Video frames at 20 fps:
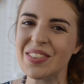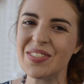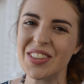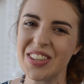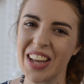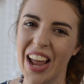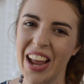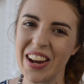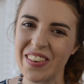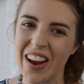you've
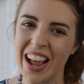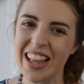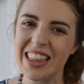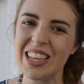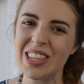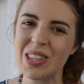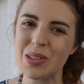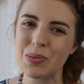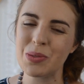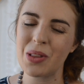stayed around
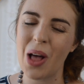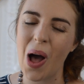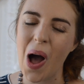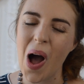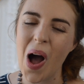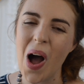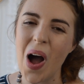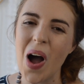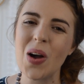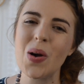this
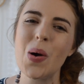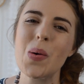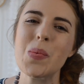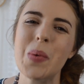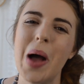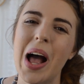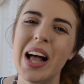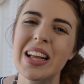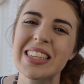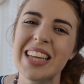long.
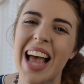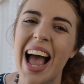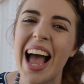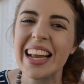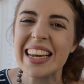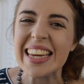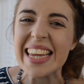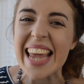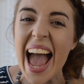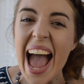Well
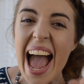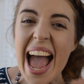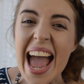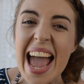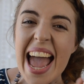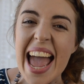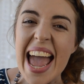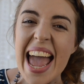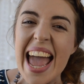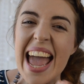done.
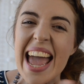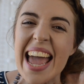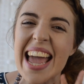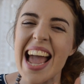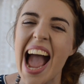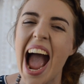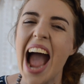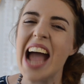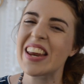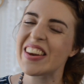
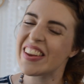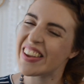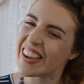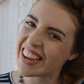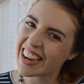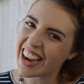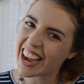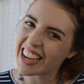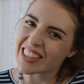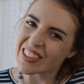Yay! I knew
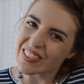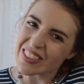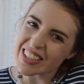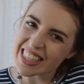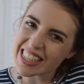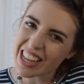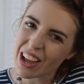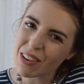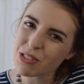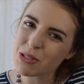you guys
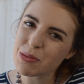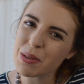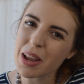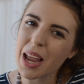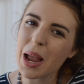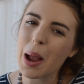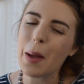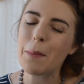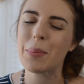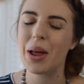always loved
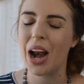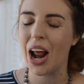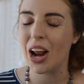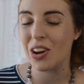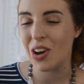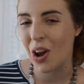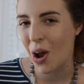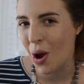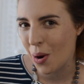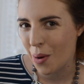me, but I
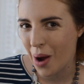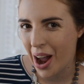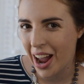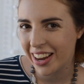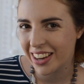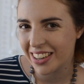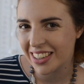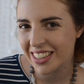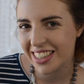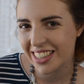know why
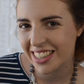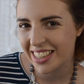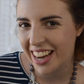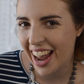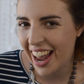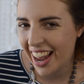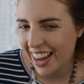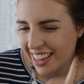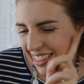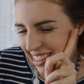you're
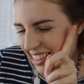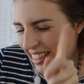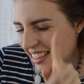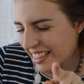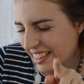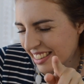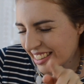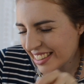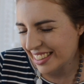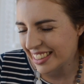staying,
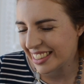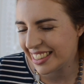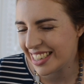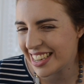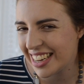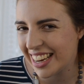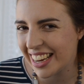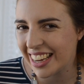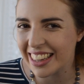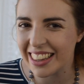you
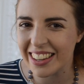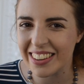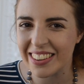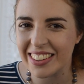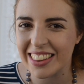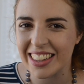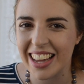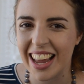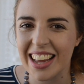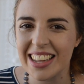cheeky
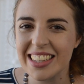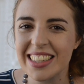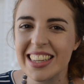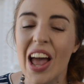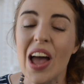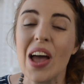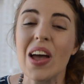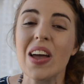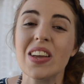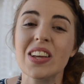little things.
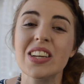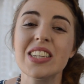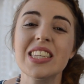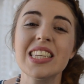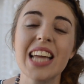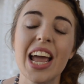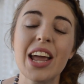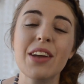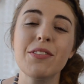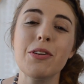You're
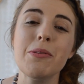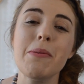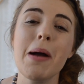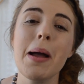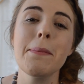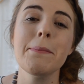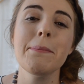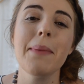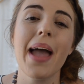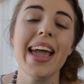staying for
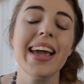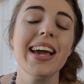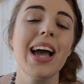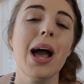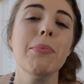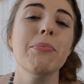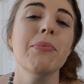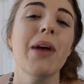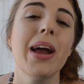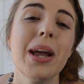my
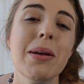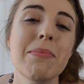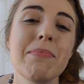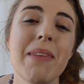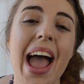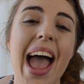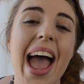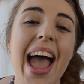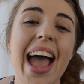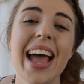makeup
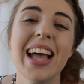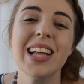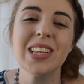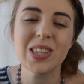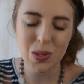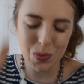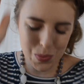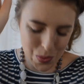recommends.